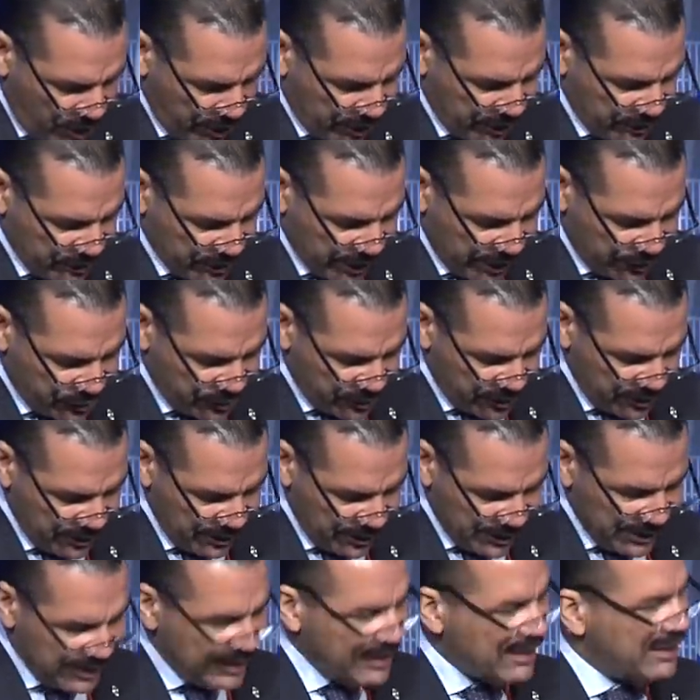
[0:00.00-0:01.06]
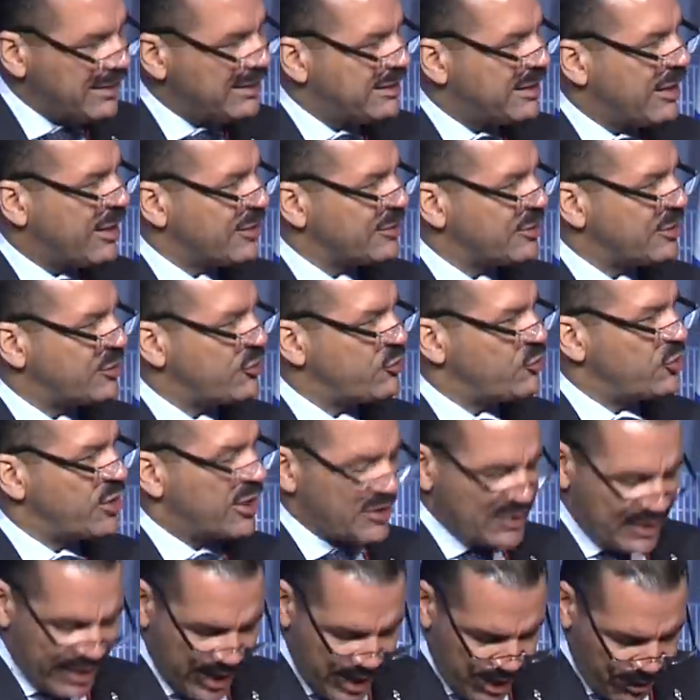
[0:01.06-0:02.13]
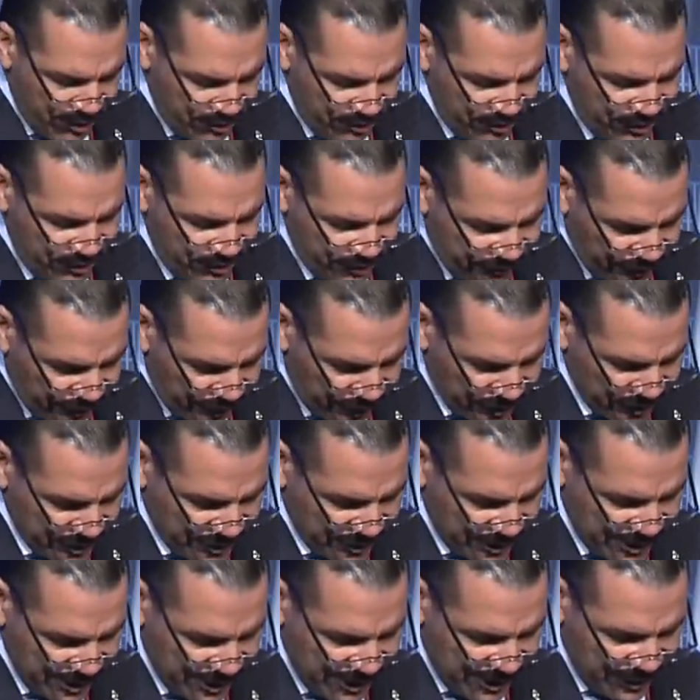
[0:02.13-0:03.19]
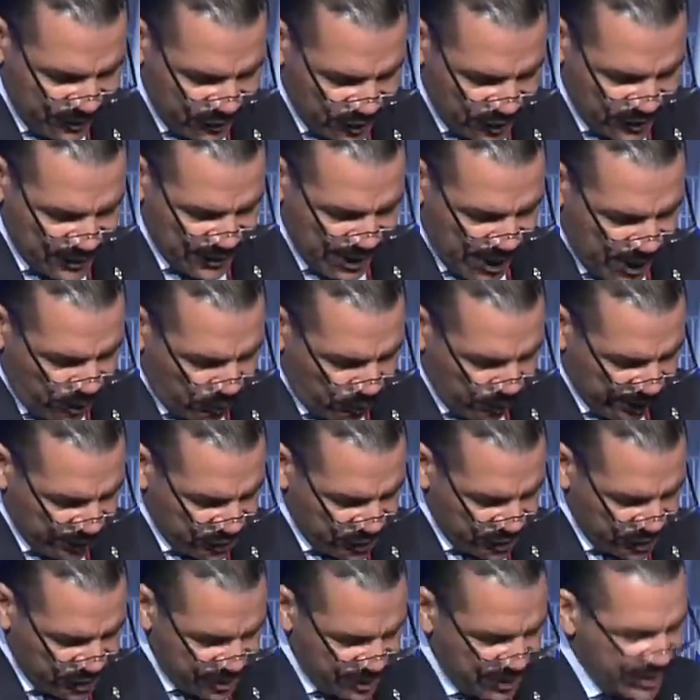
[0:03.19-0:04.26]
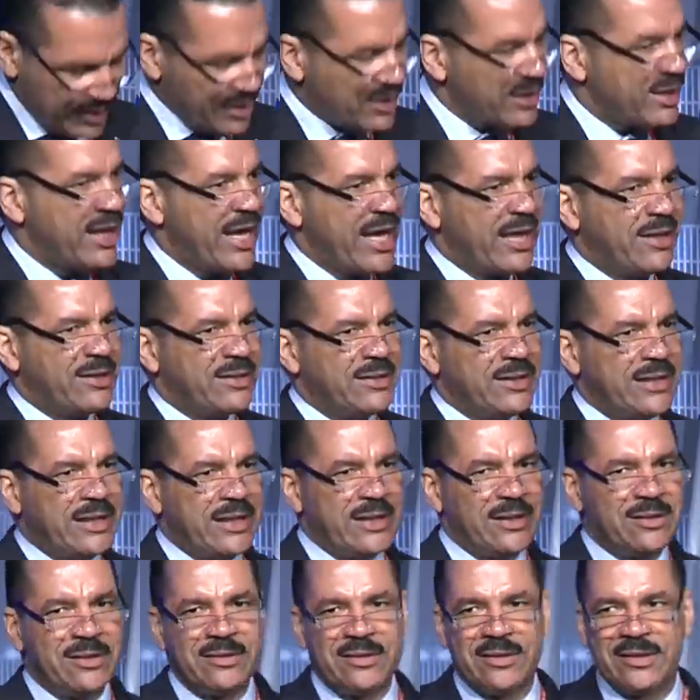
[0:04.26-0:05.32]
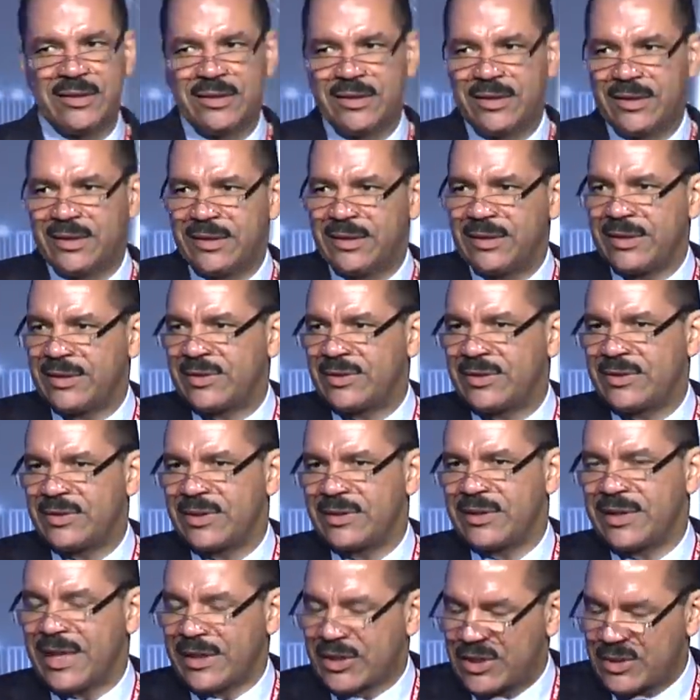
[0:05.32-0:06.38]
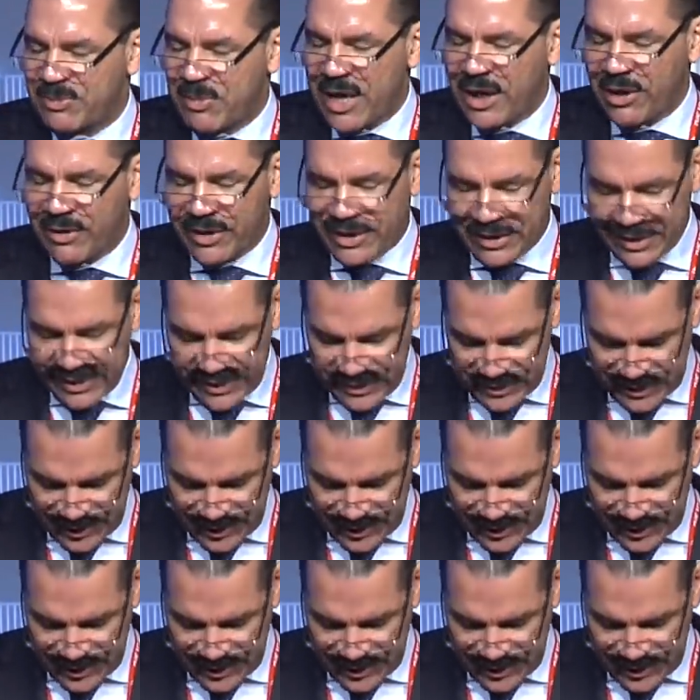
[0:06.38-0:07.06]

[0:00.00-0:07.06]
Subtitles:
architecture, tells us just how diverse, just how rich, and indeed this inspiring this